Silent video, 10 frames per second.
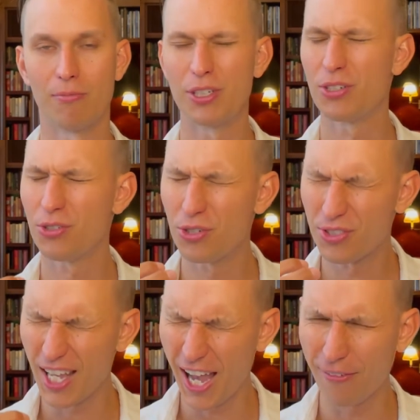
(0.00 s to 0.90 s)
but you just
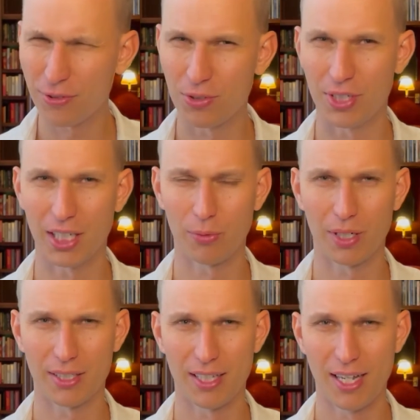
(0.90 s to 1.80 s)
have to deal with it.